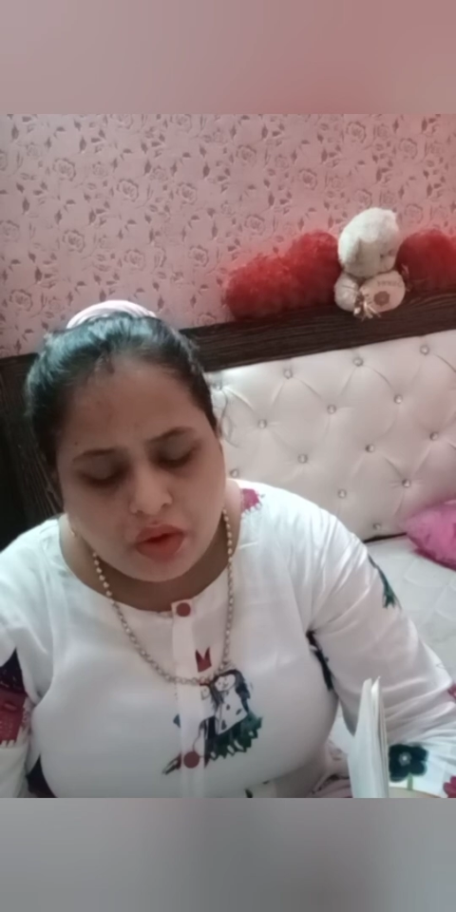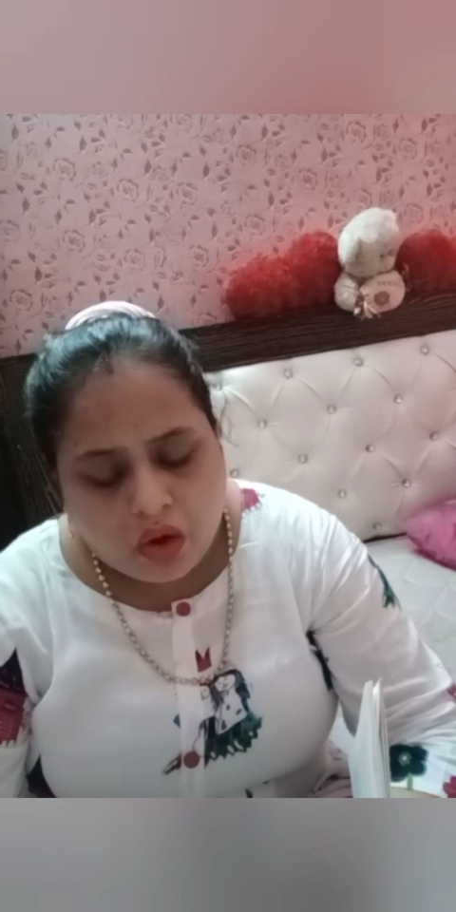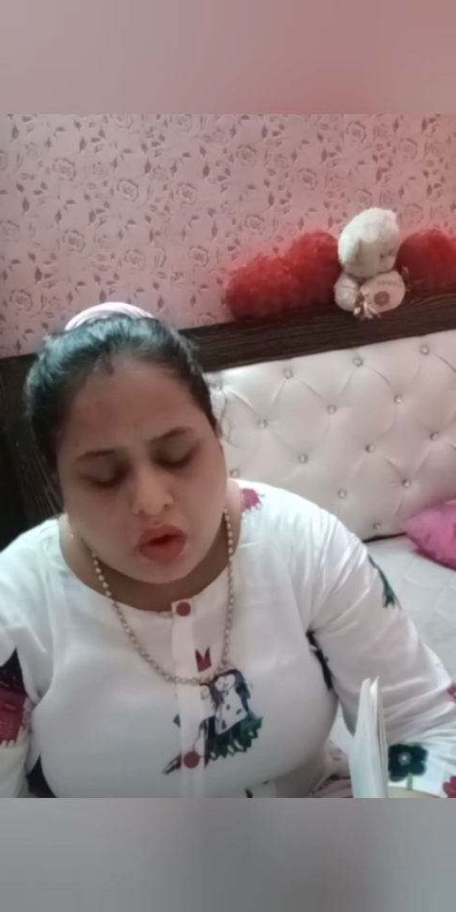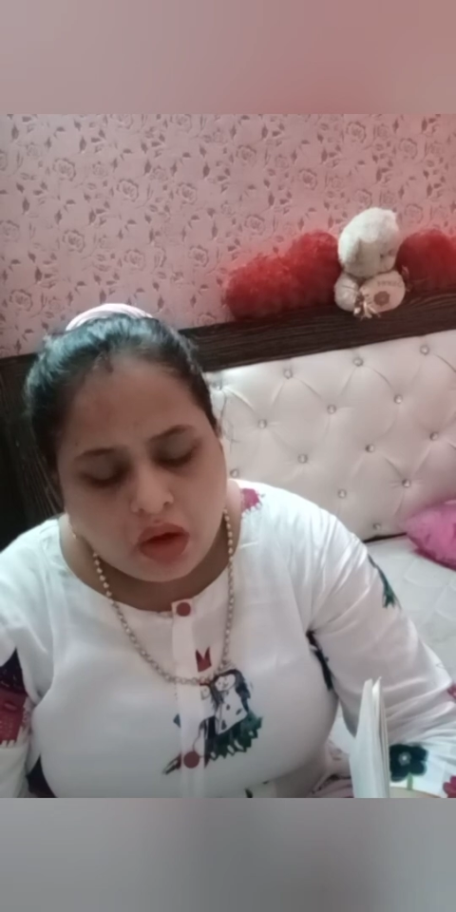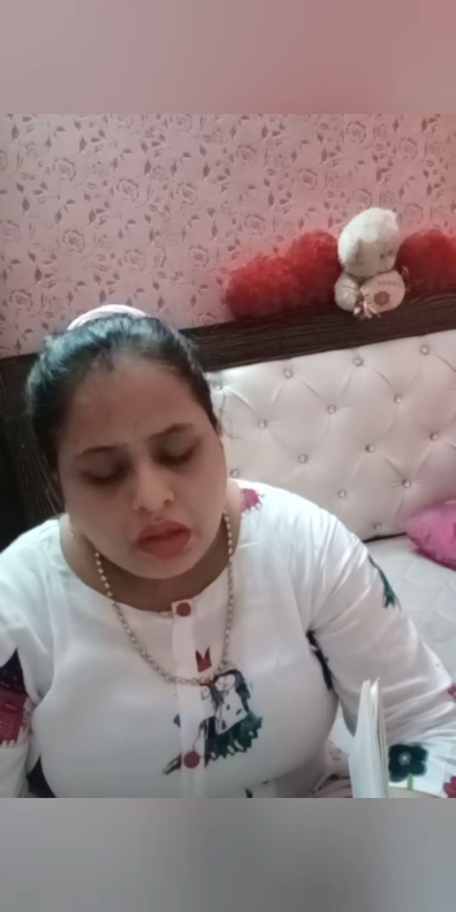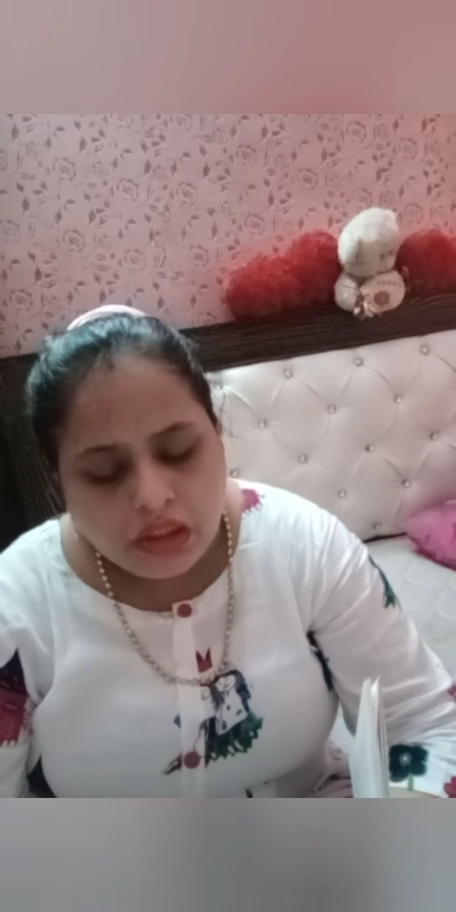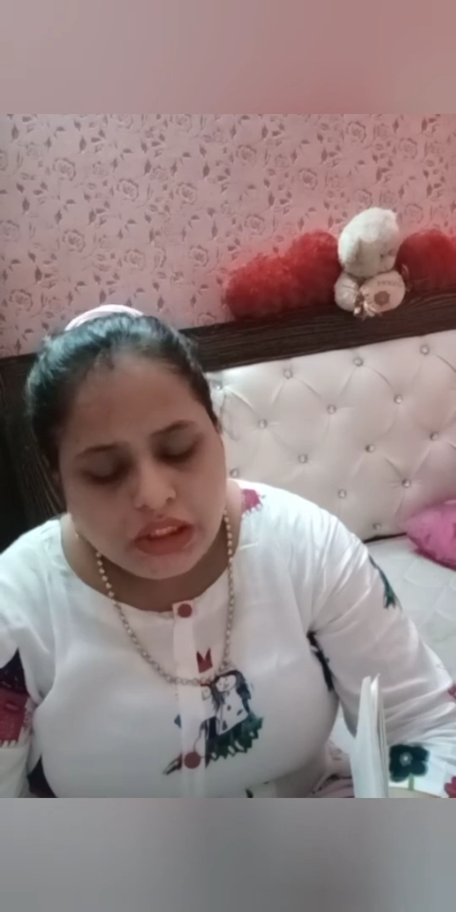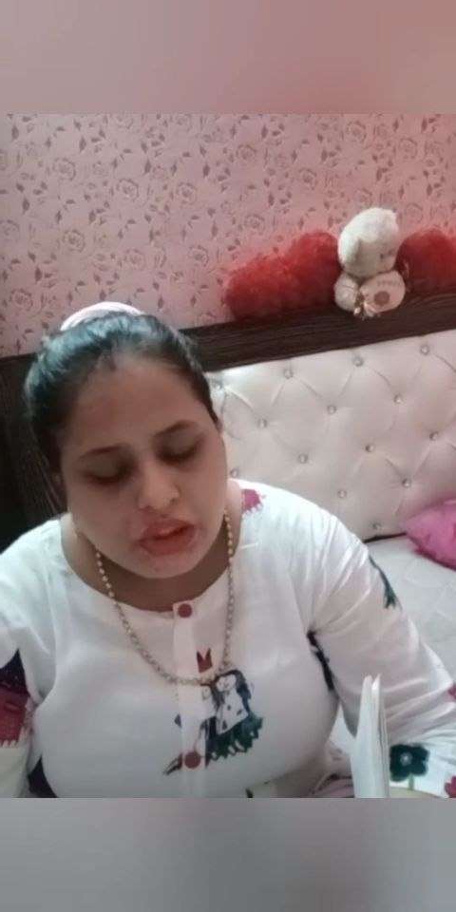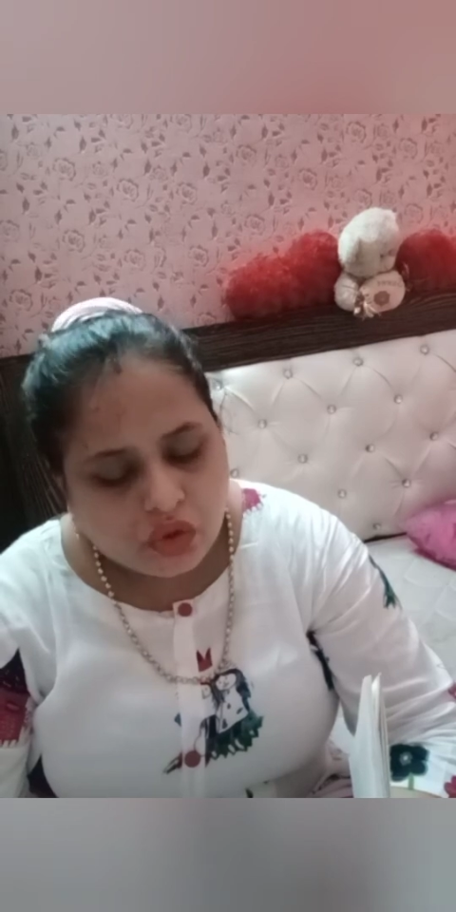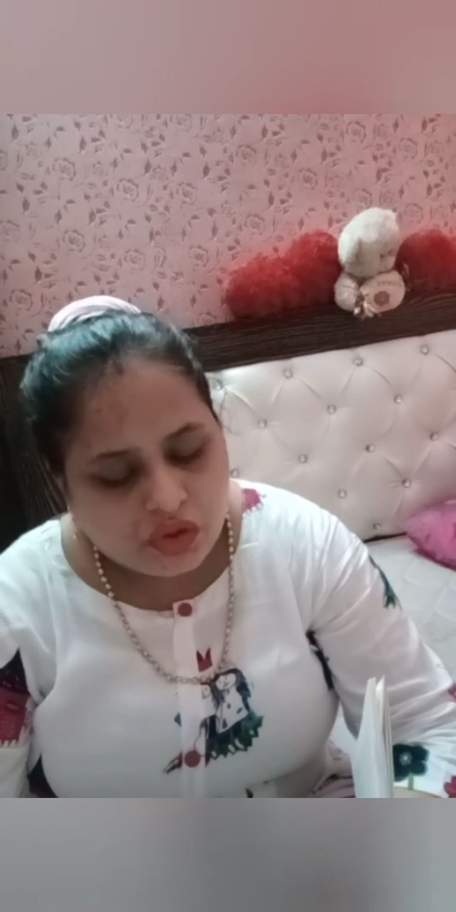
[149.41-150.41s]
methods
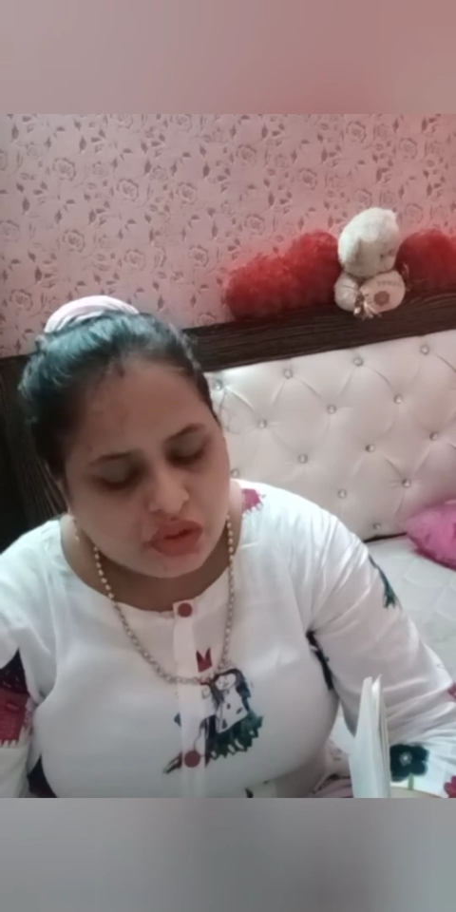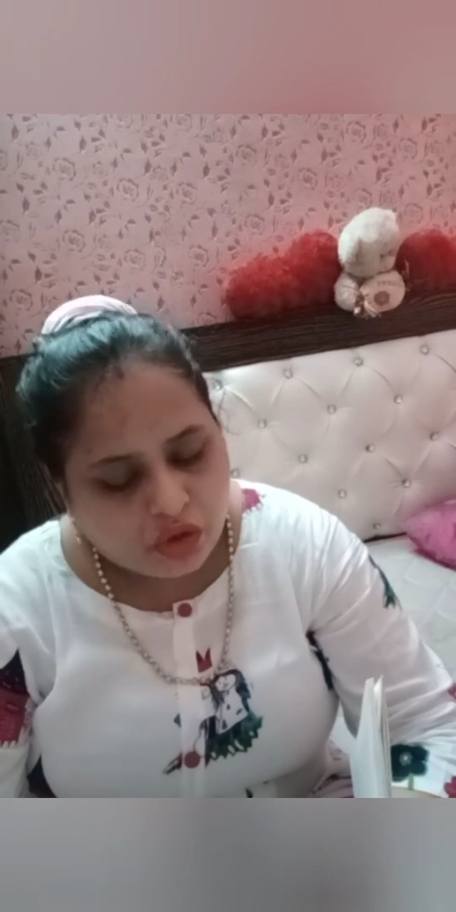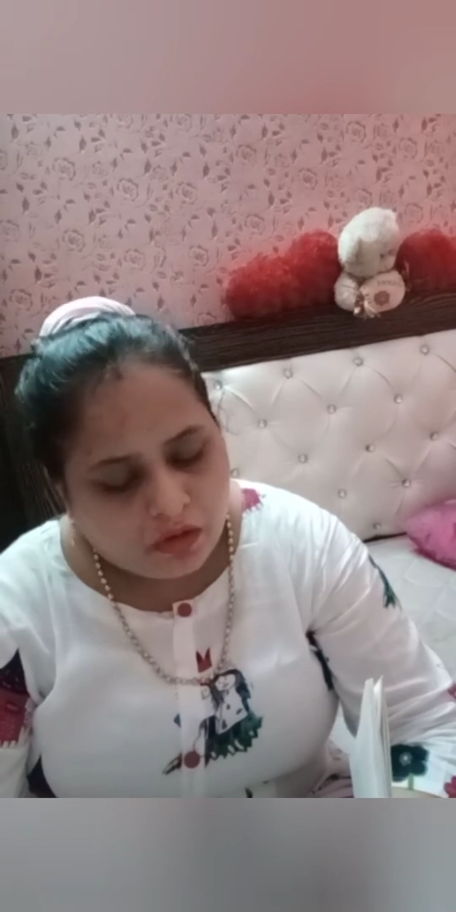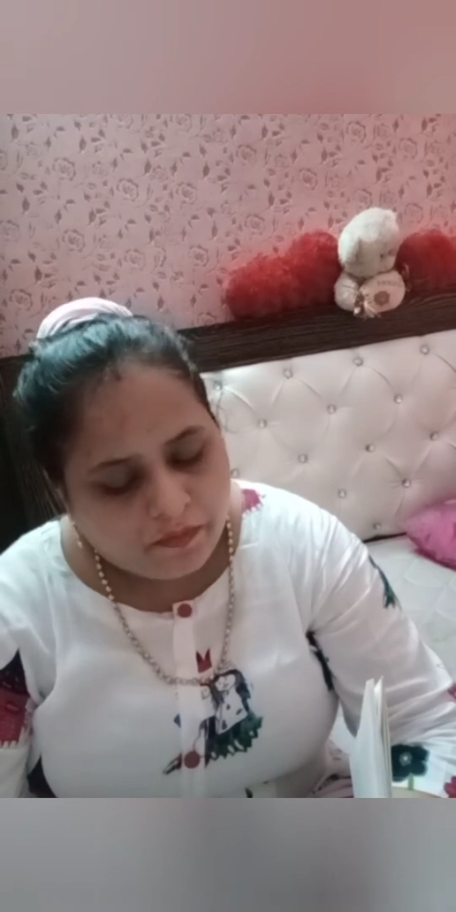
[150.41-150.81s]
of